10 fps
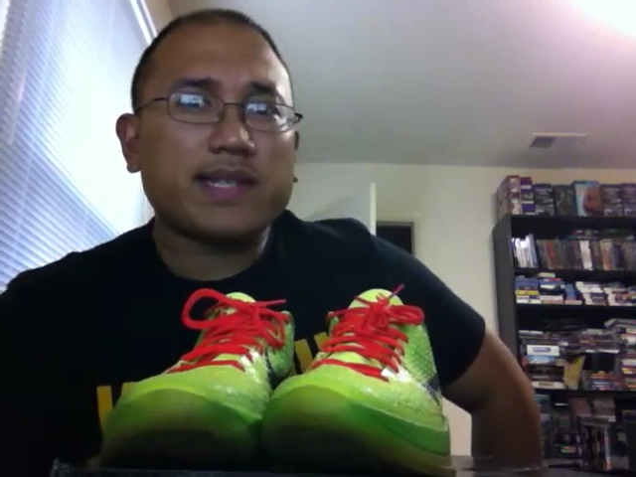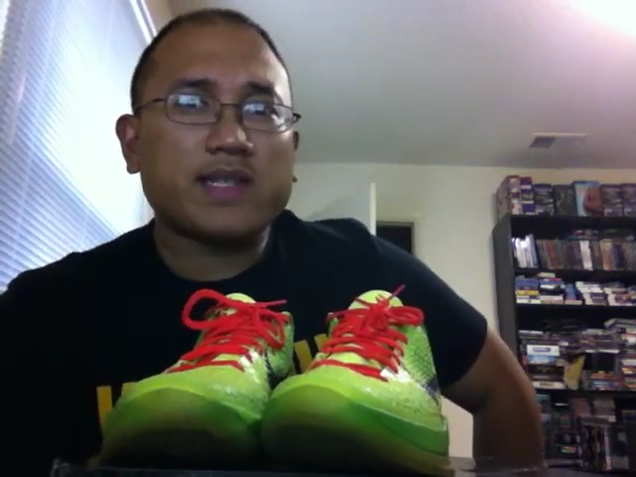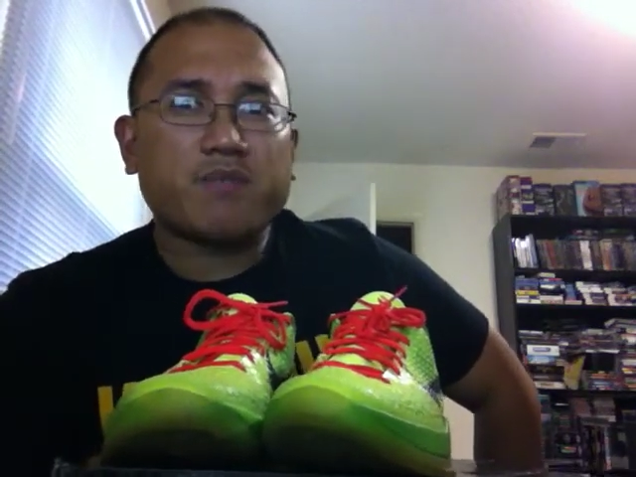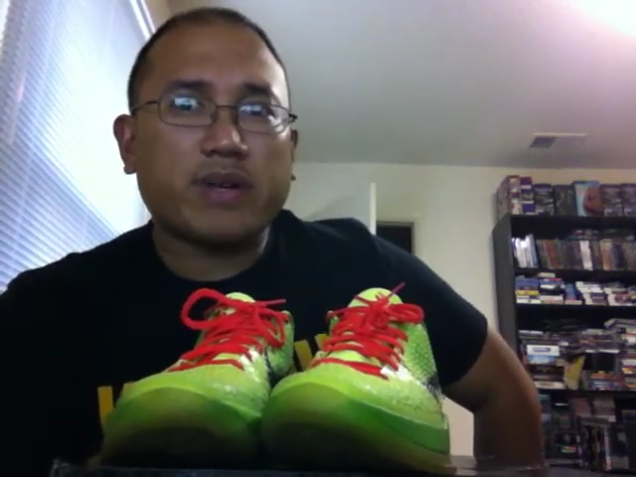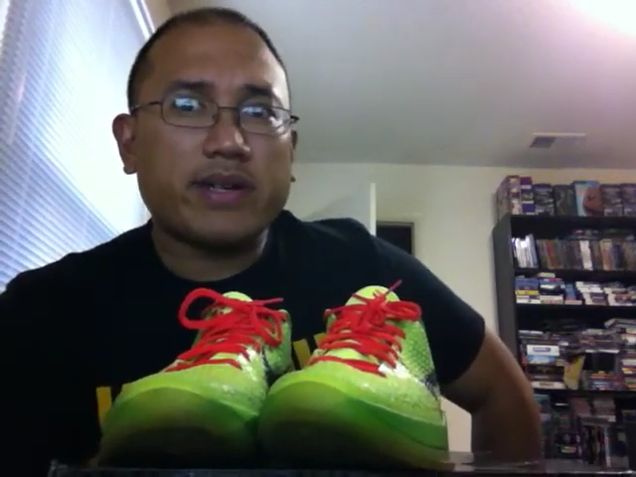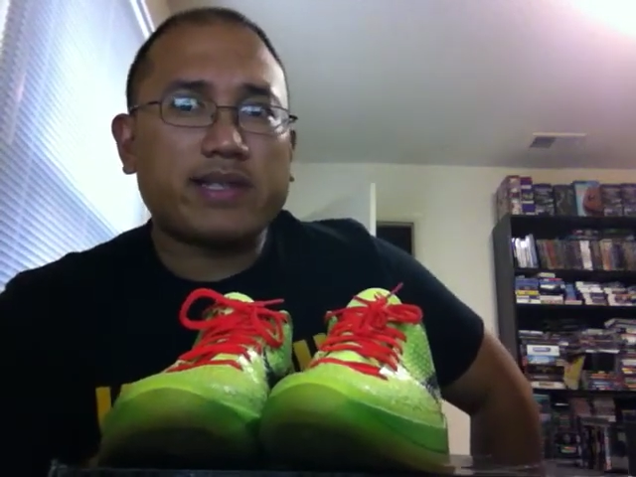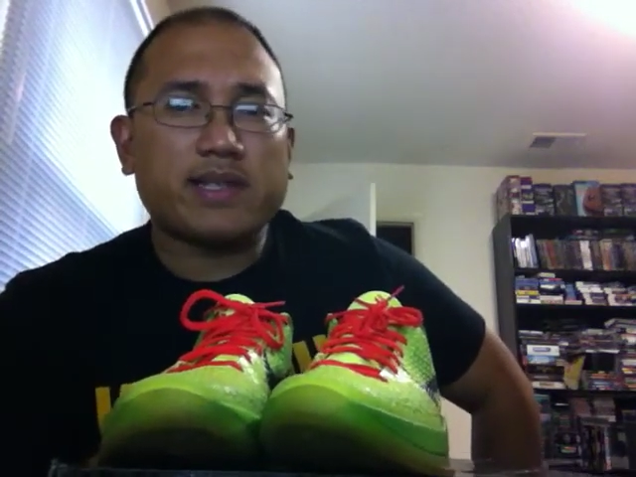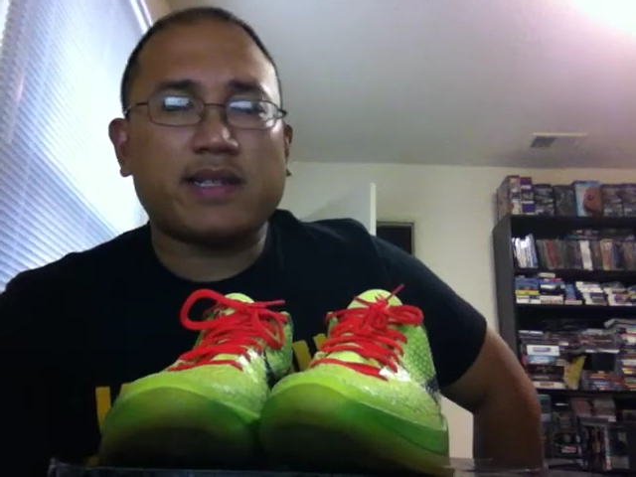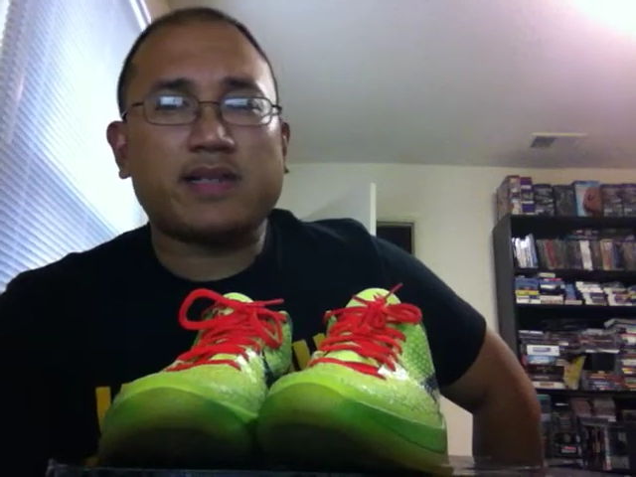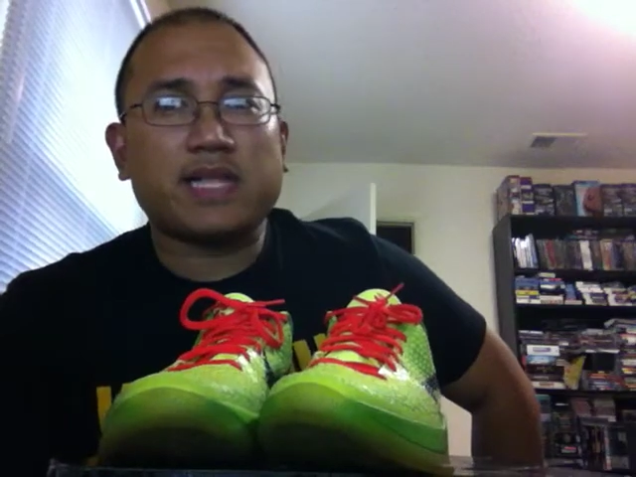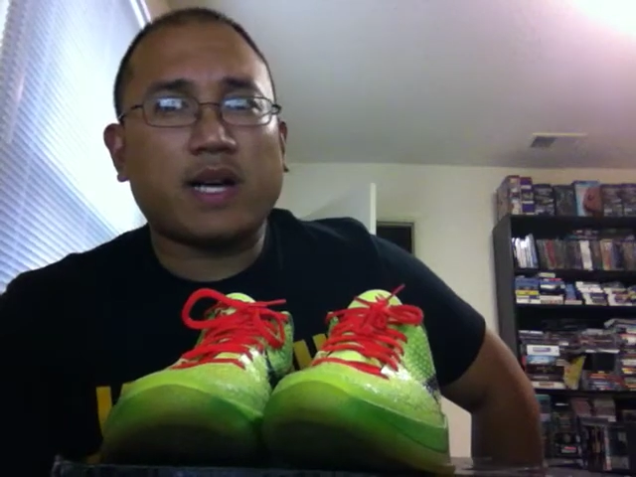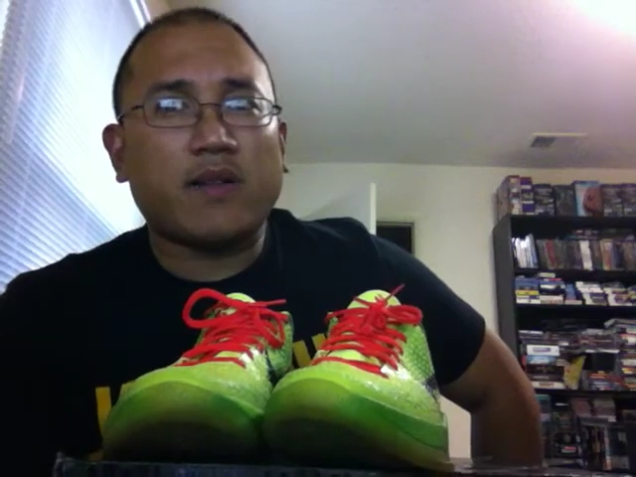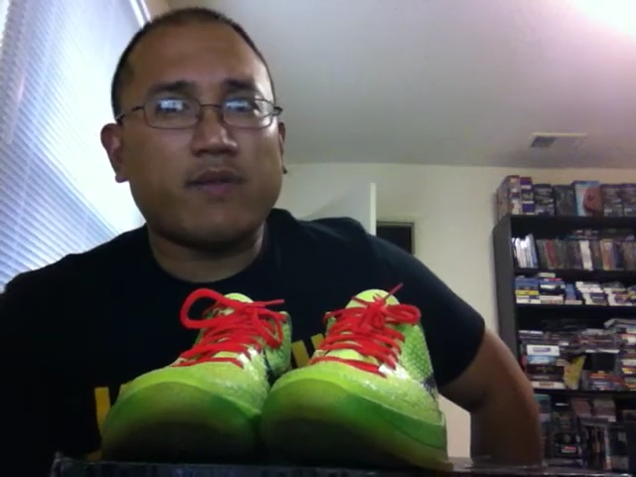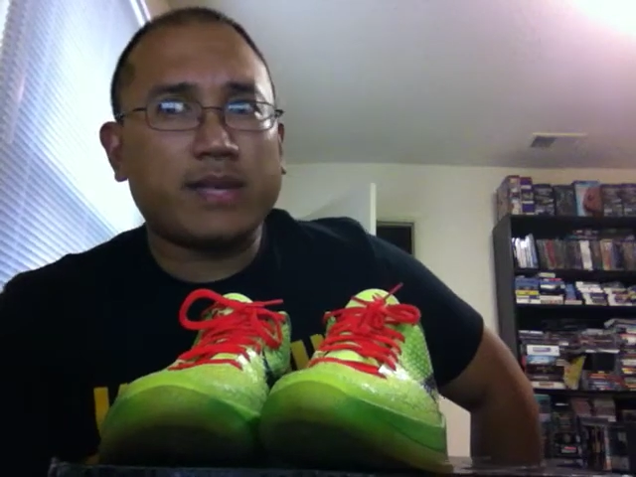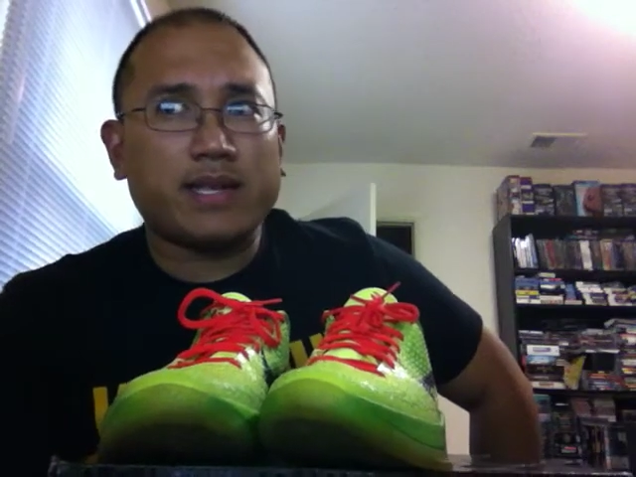experience in
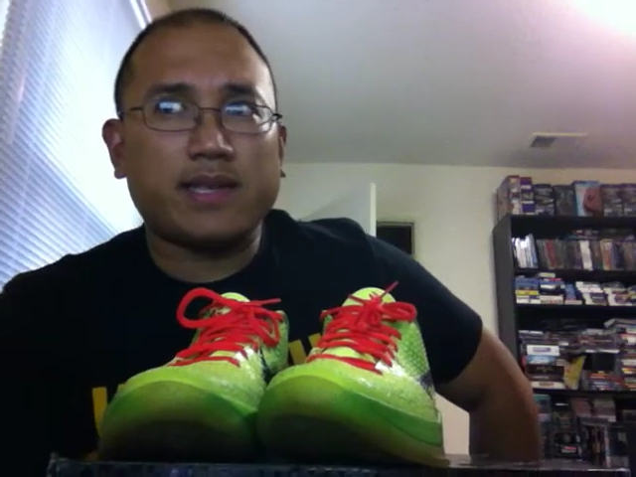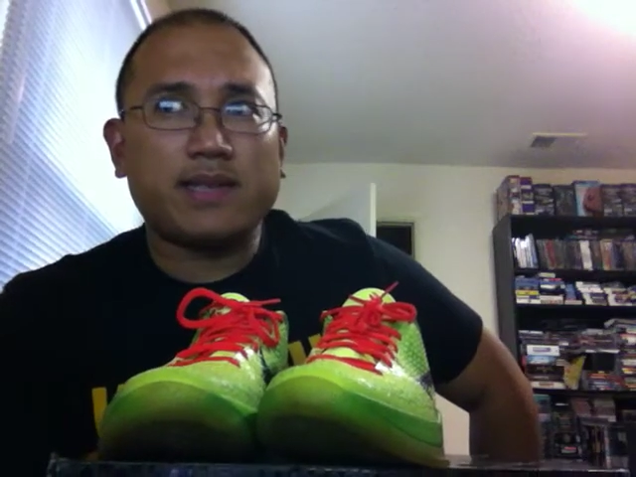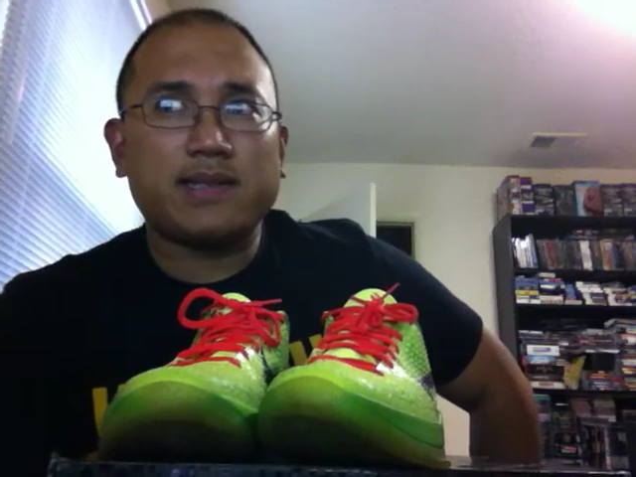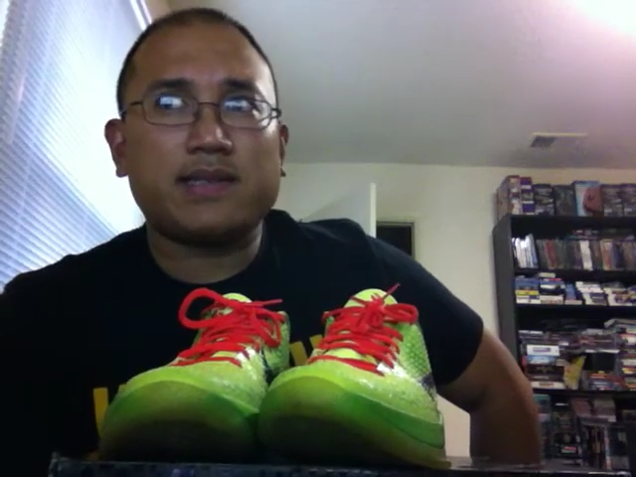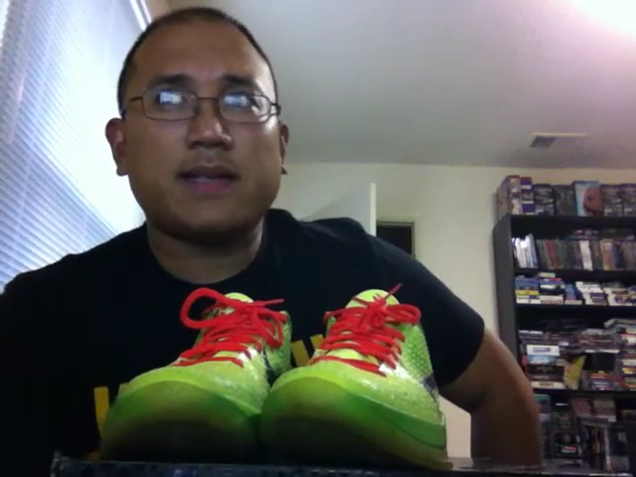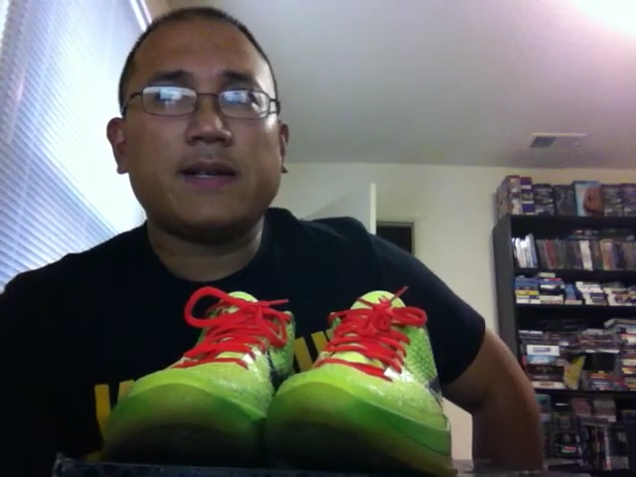itself because